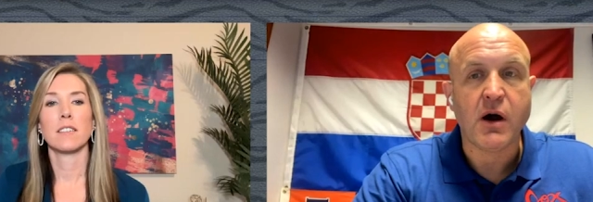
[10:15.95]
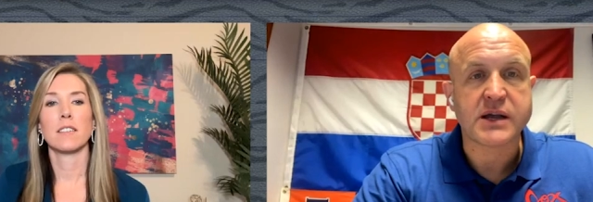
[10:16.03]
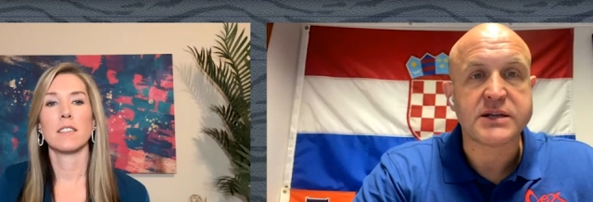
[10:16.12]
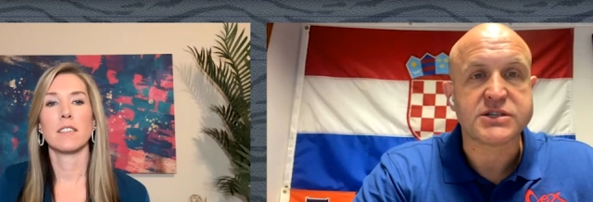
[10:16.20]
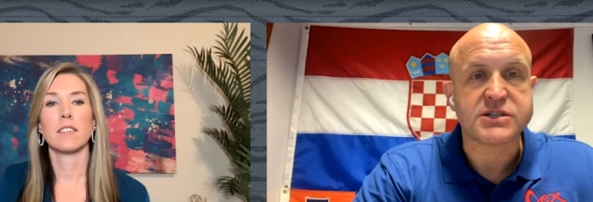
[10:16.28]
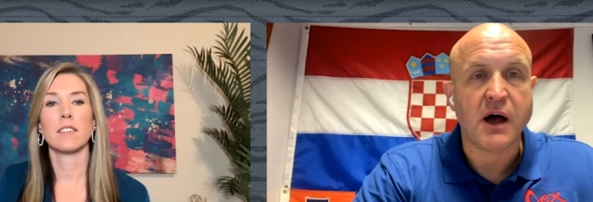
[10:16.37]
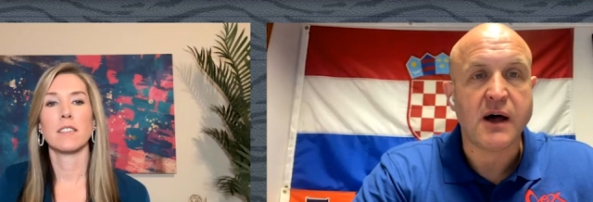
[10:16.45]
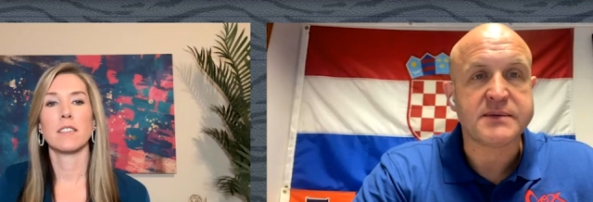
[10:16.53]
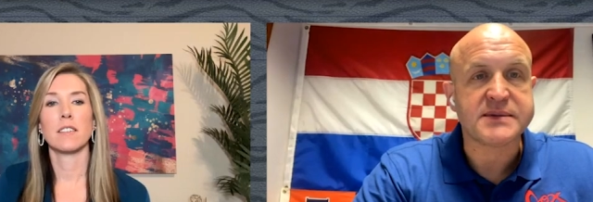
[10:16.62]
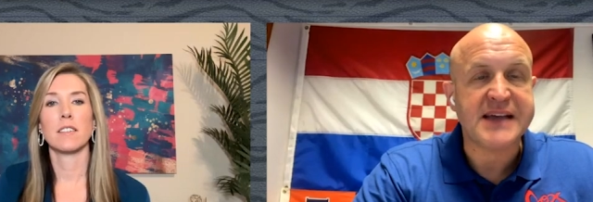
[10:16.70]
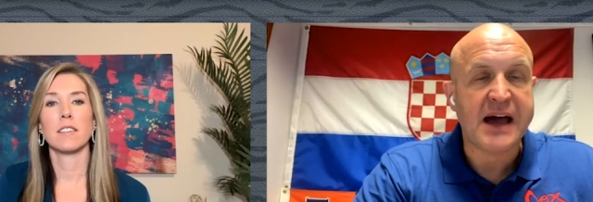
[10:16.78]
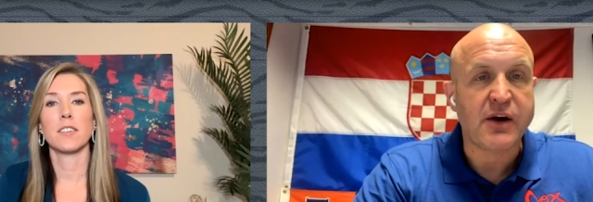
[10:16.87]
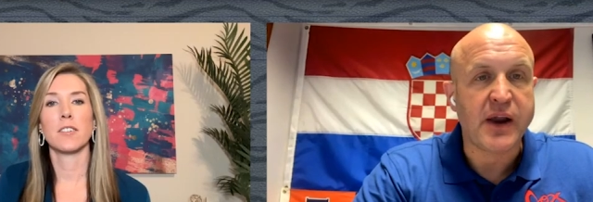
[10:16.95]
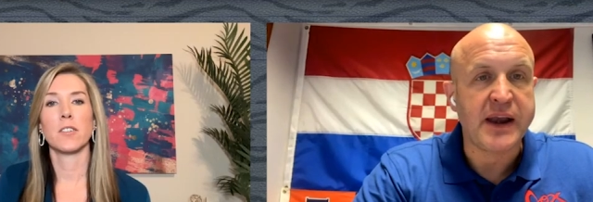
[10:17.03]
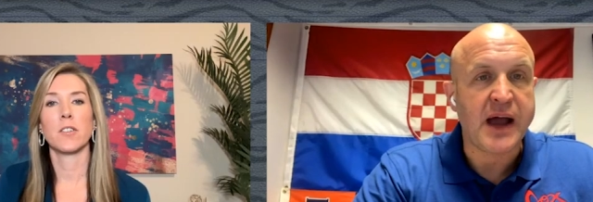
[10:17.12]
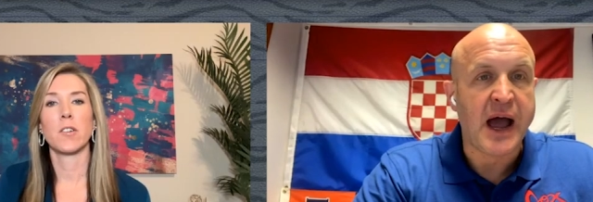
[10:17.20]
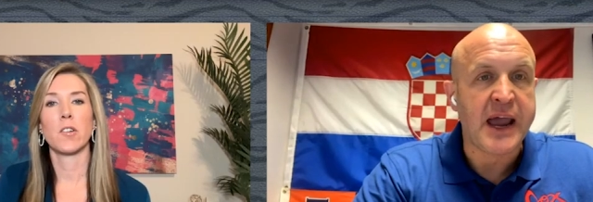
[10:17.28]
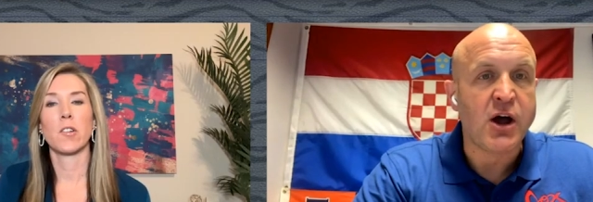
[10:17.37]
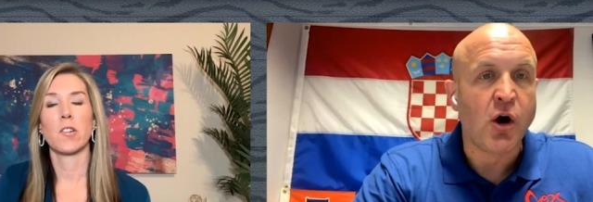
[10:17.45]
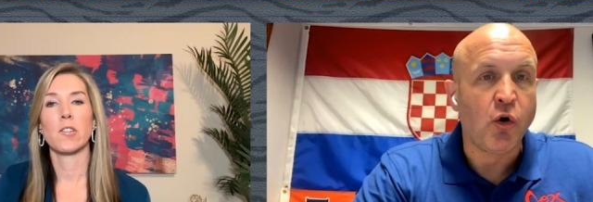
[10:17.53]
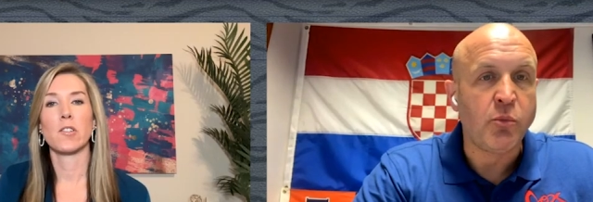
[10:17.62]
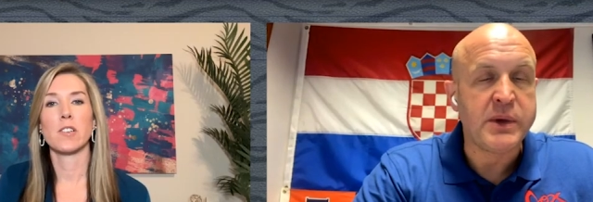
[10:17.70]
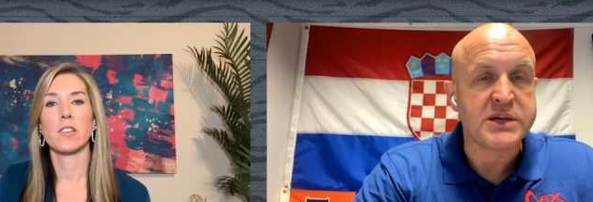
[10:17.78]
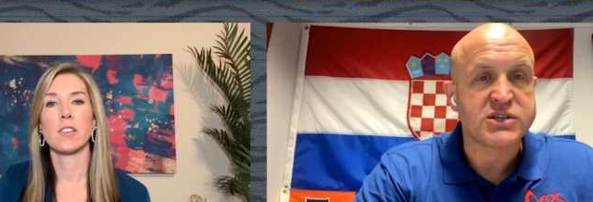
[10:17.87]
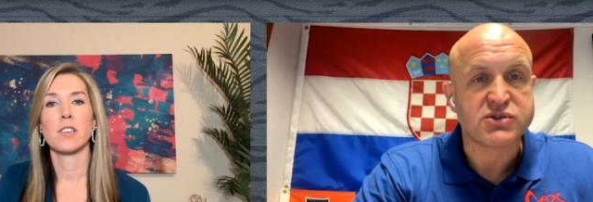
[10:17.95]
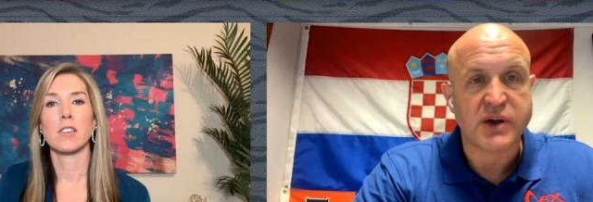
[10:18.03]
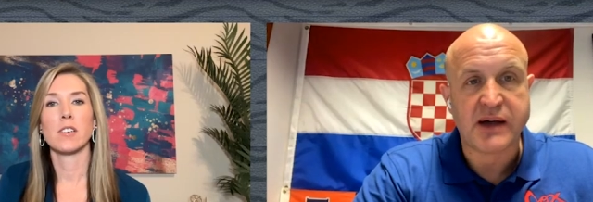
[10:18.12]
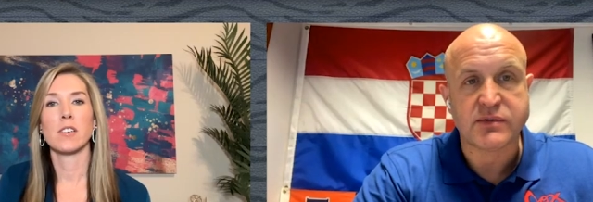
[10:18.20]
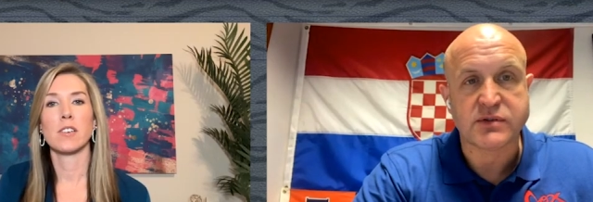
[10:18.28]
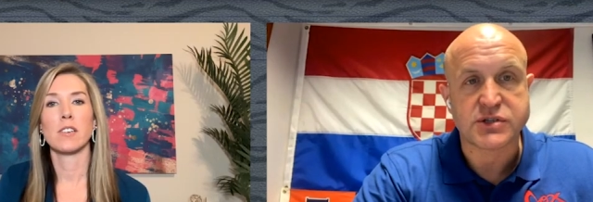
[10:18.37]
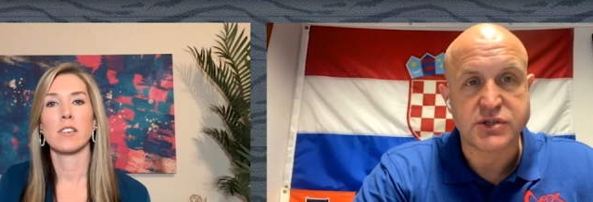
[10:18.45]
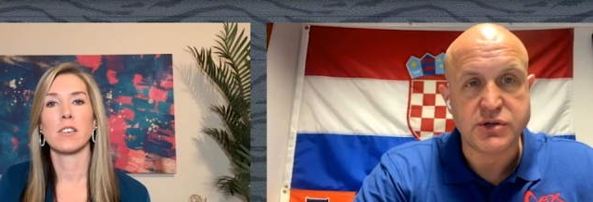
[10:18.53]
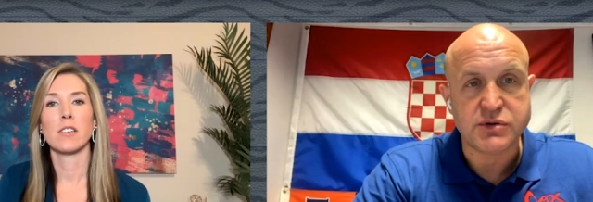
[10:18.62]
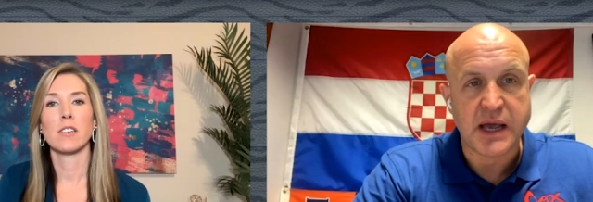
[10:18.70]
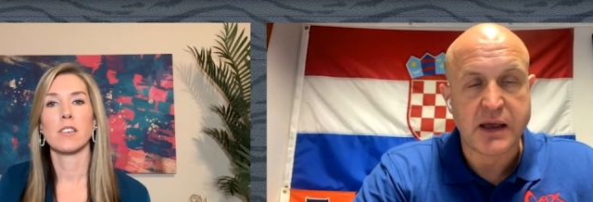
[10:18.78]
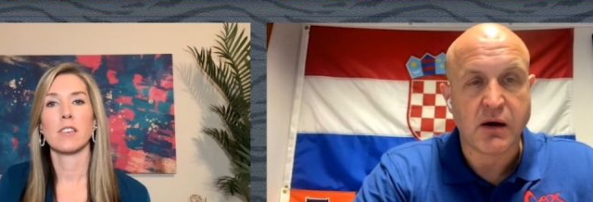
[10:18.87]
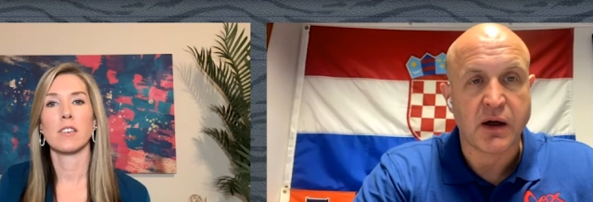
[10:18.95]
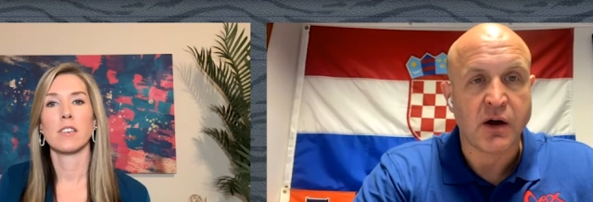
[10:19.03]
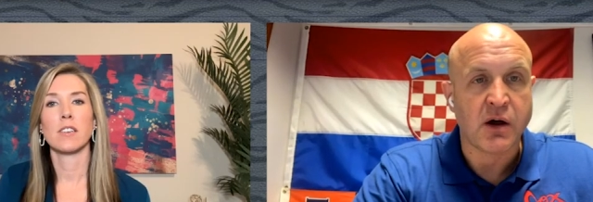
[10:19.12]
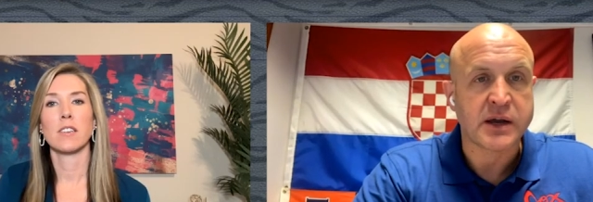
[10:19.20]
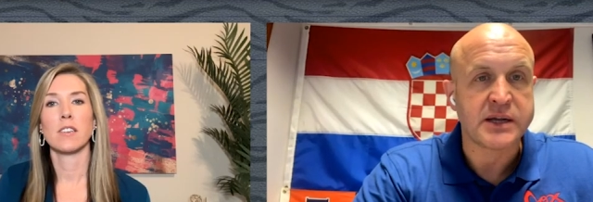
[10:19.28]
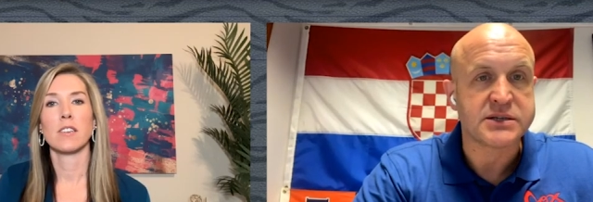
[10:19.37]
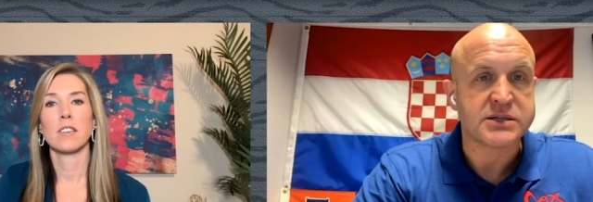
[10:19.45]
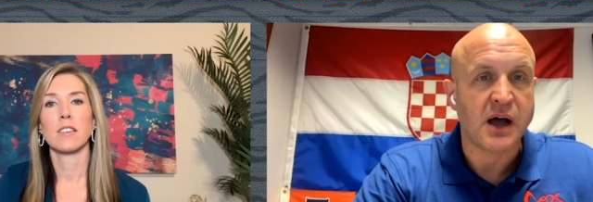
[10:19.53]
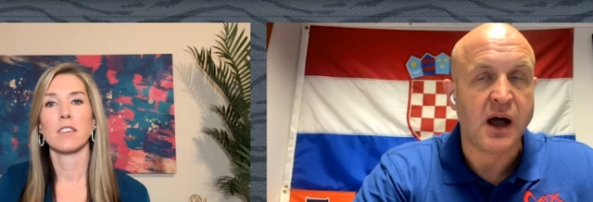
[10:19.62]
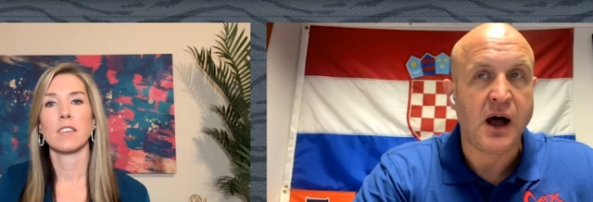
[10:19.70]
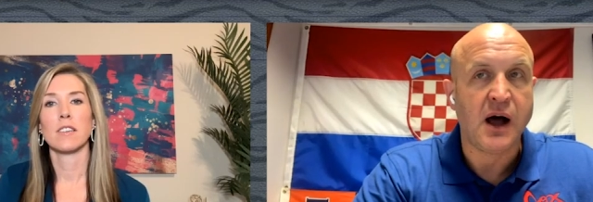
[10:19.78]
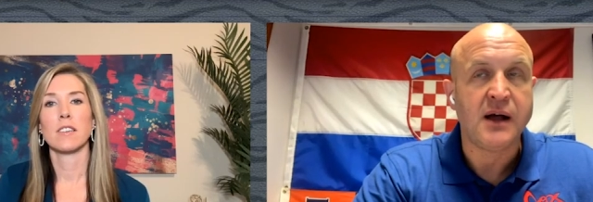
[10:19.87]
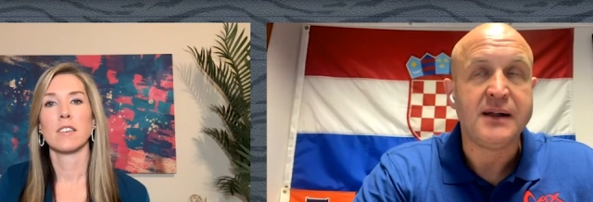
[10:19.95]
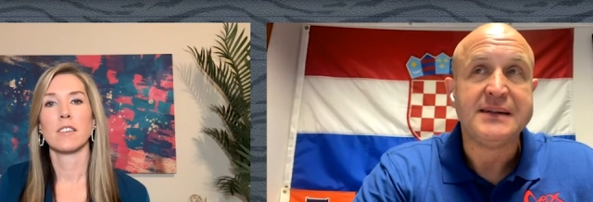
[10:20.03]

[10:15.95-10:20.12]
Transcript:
Speaker 1: Arkansas Saturday night. Ole Miss travels to take on Arkansas.